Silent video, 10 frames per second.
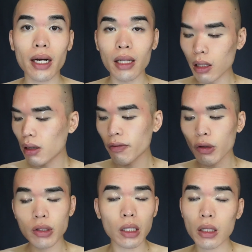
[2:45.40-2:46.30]
that I love
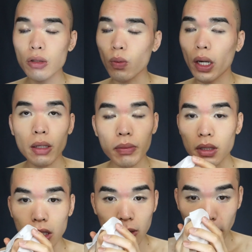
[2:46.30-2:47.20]
using these
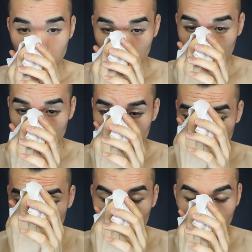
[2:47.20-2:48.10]
wipes, especially when I'm in
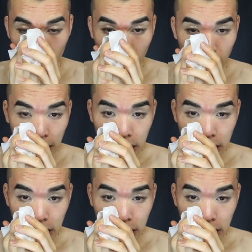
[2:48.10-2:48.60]
a full face.